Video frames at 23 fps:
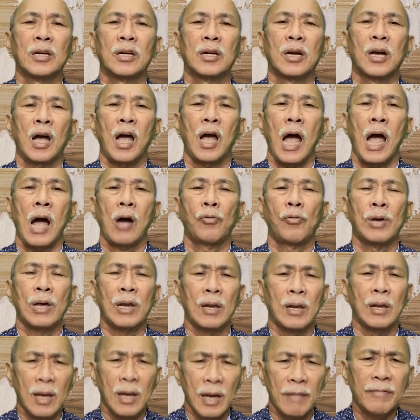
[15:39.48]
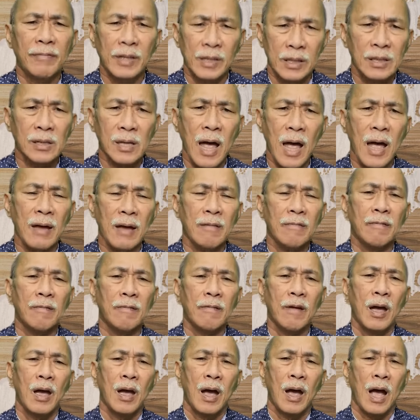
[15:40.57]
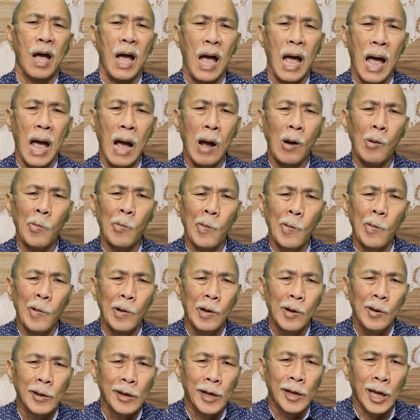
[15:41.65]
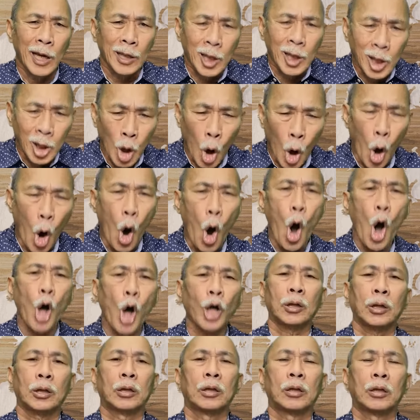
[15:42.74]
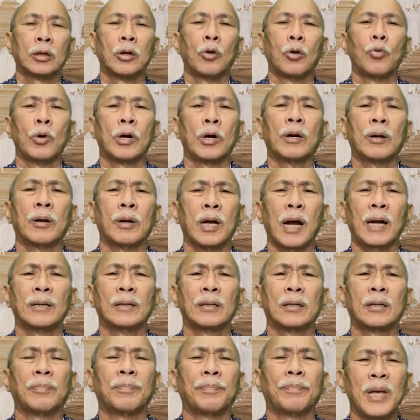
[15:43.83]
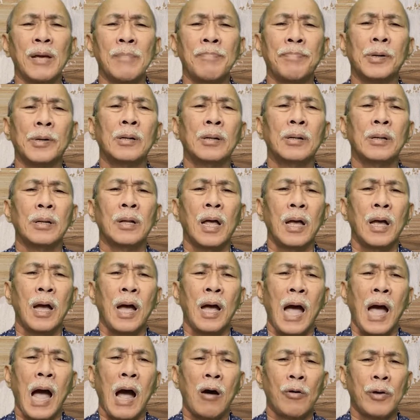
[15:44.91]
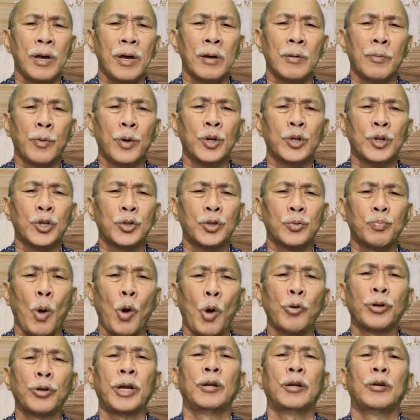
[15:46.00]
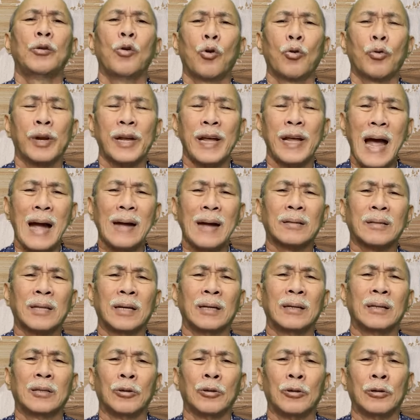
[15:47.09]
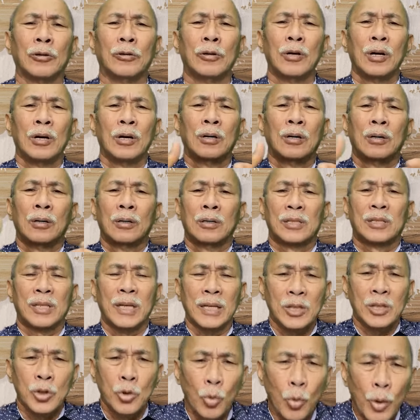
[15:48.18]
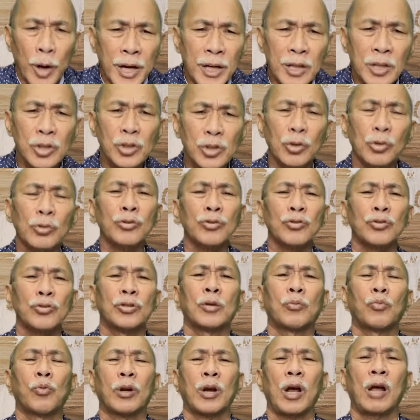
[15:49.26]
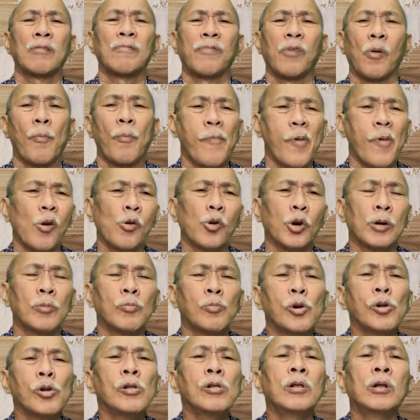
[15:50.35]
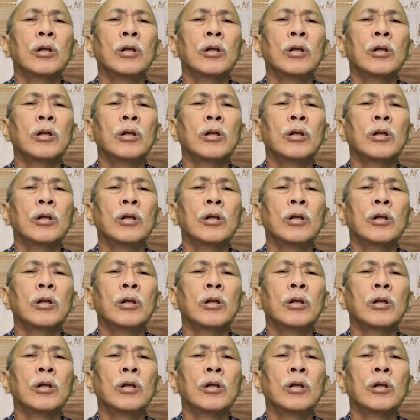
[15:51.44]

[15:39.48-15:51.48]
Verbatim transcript: how he lived his life, how he taught the Word of God to people, how he responded or reacted to situations that were unfavorable,